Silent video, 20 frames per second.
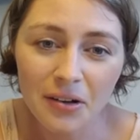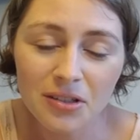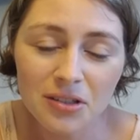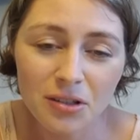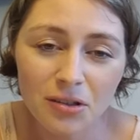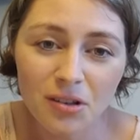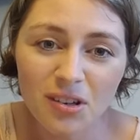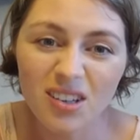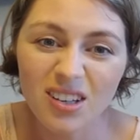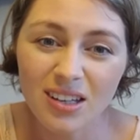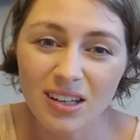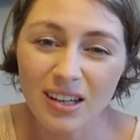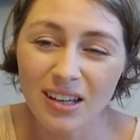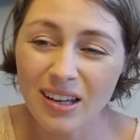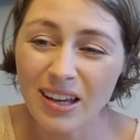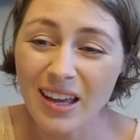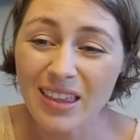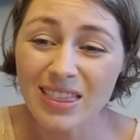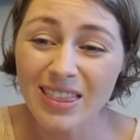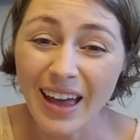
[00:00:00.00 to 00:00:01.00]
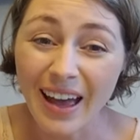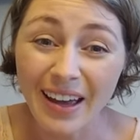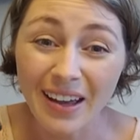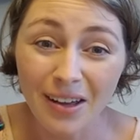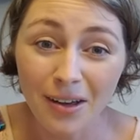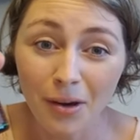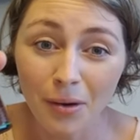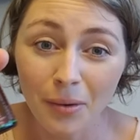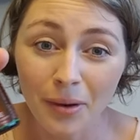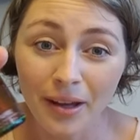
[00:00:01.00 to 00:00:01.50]
So you get that
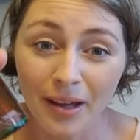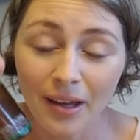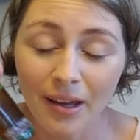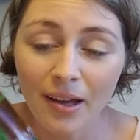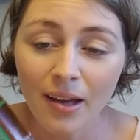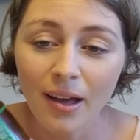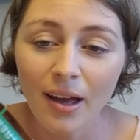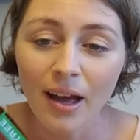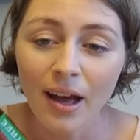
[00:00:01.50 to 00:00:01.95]
going